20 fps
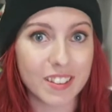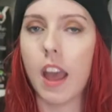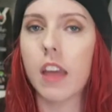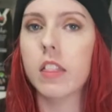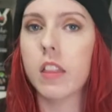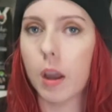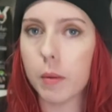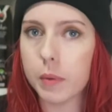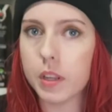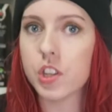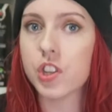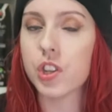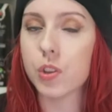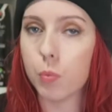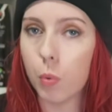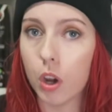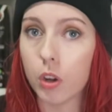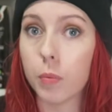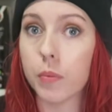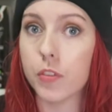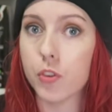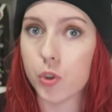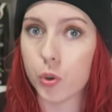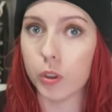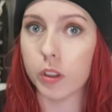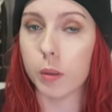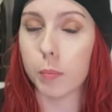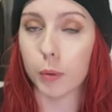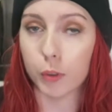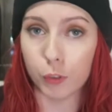and that means she's worked with
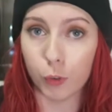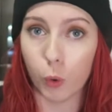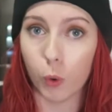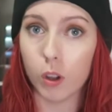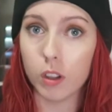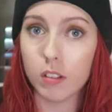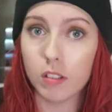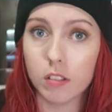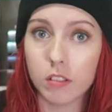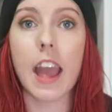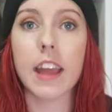Julie before.